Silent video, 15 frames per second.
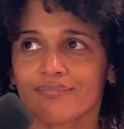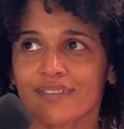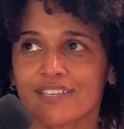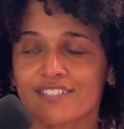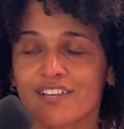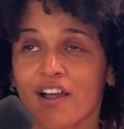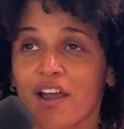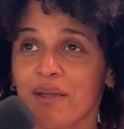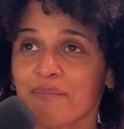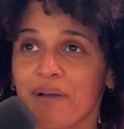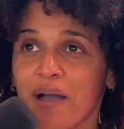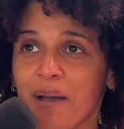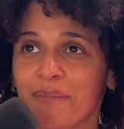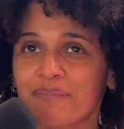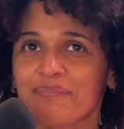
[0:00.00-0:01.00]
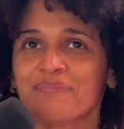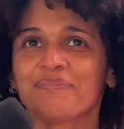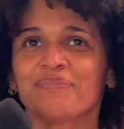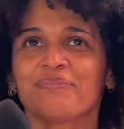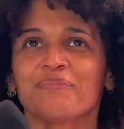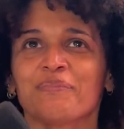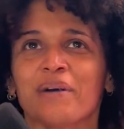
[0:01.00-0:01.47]
sorry, Mom,
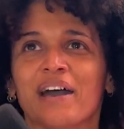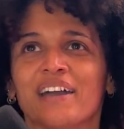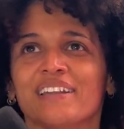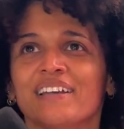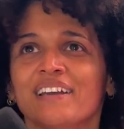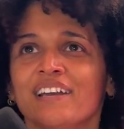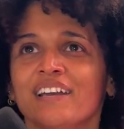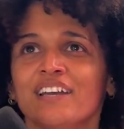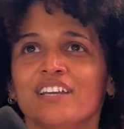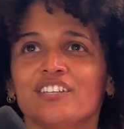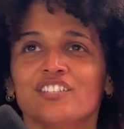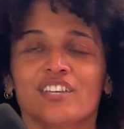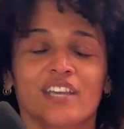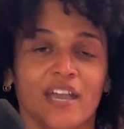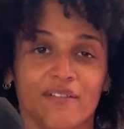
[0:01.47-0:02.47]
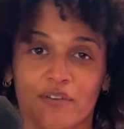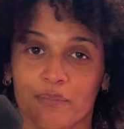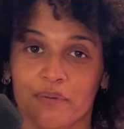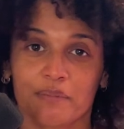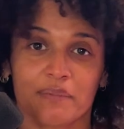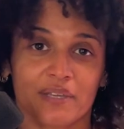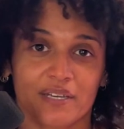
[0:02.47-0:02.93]
but she gave up
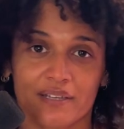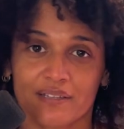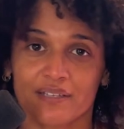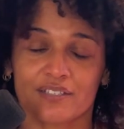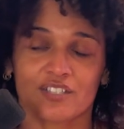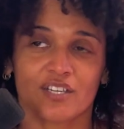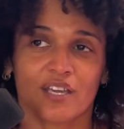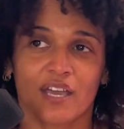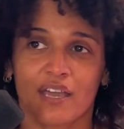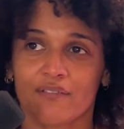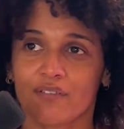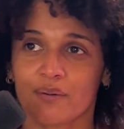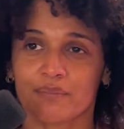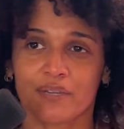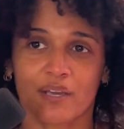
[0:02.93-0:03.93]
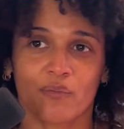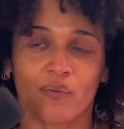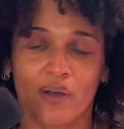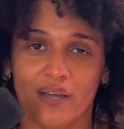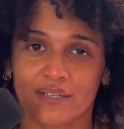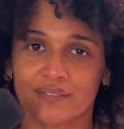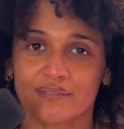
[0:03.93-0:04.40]
immediately. She gave up day
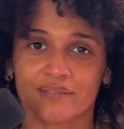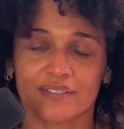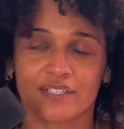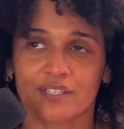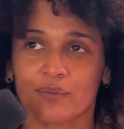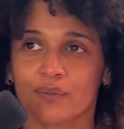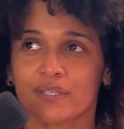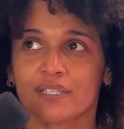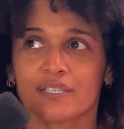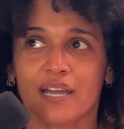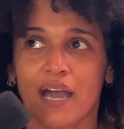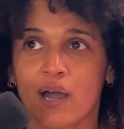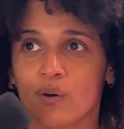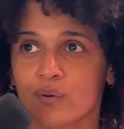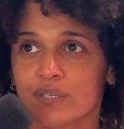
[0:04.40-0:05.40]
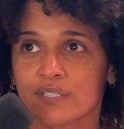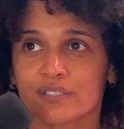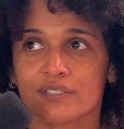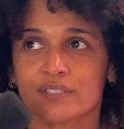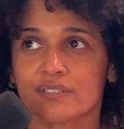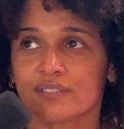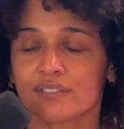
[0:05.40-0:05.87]
1, within
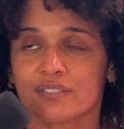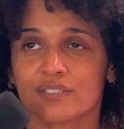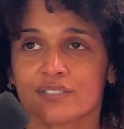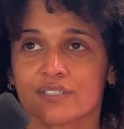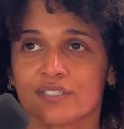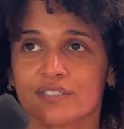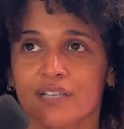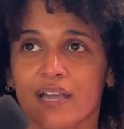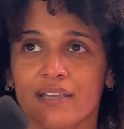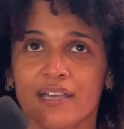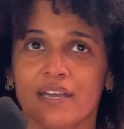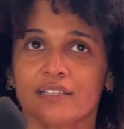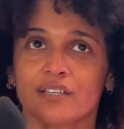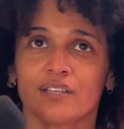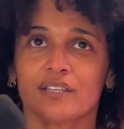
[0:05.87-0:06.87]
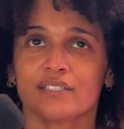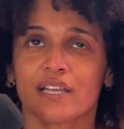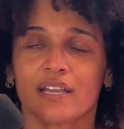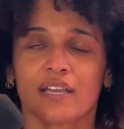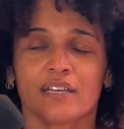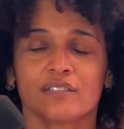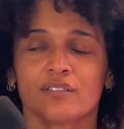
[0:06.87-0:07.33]
hours. She just, I can't do
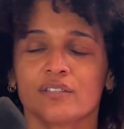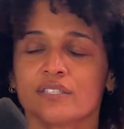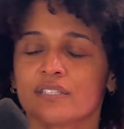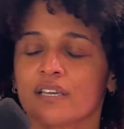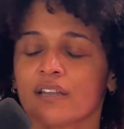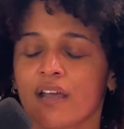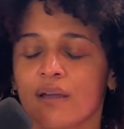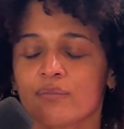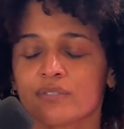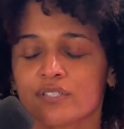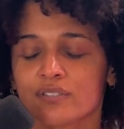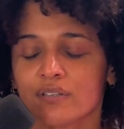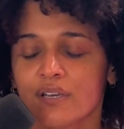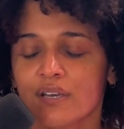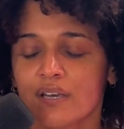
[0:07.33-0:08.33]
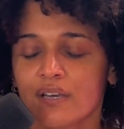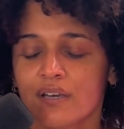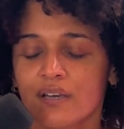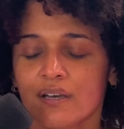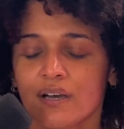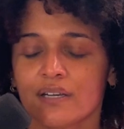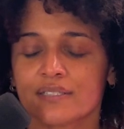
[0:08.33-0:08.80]
this. And I was
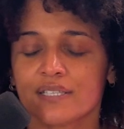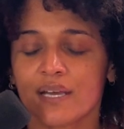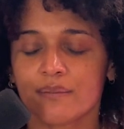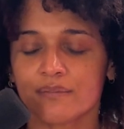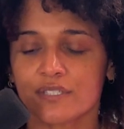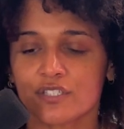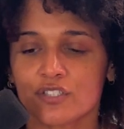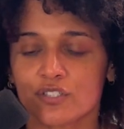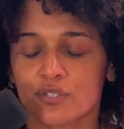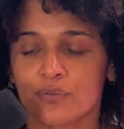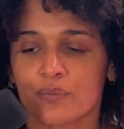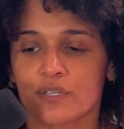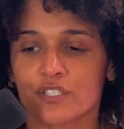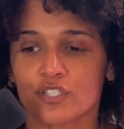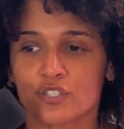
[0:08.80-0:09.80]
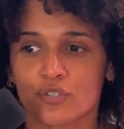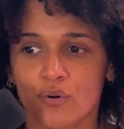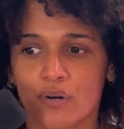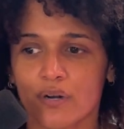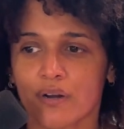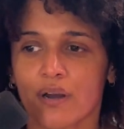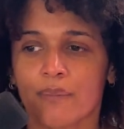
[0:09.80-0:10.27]
attempting to
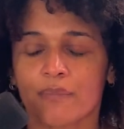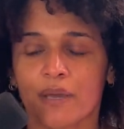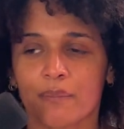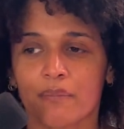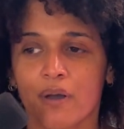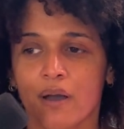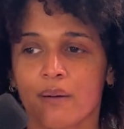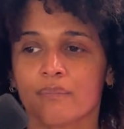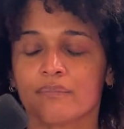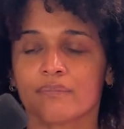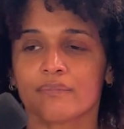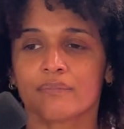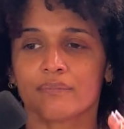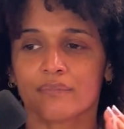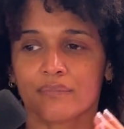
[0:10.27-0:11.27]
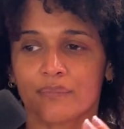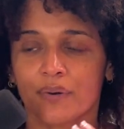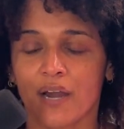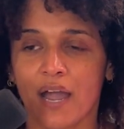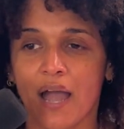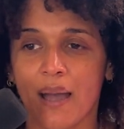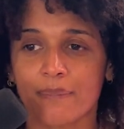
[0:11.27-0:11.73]
reassure her. I'm like, Mom,
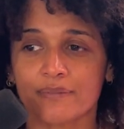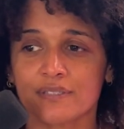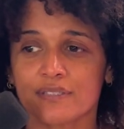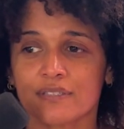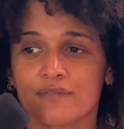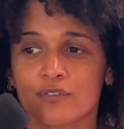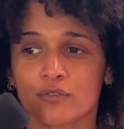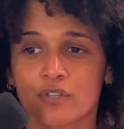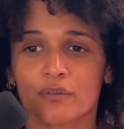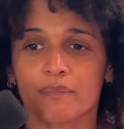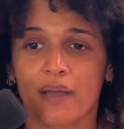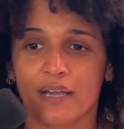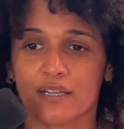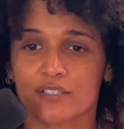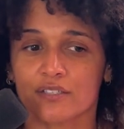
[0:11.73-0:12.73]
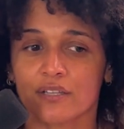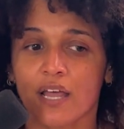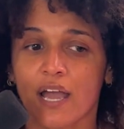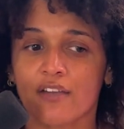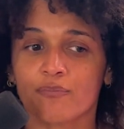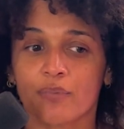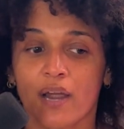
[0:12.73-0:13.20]
perhaps if you look back in your
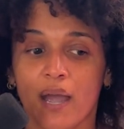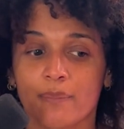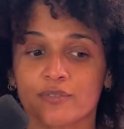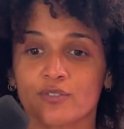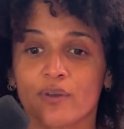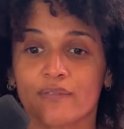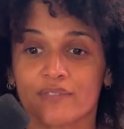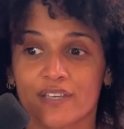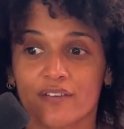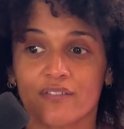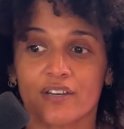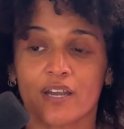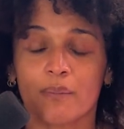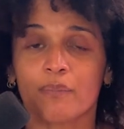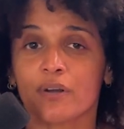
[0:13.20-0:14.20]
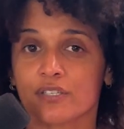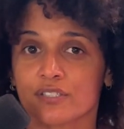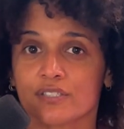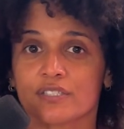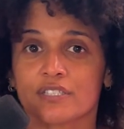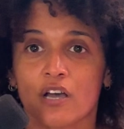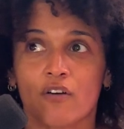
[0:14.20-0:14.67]
life, perhaps you have given up on
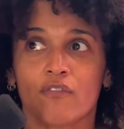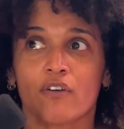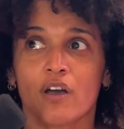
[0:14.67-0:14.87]
yourself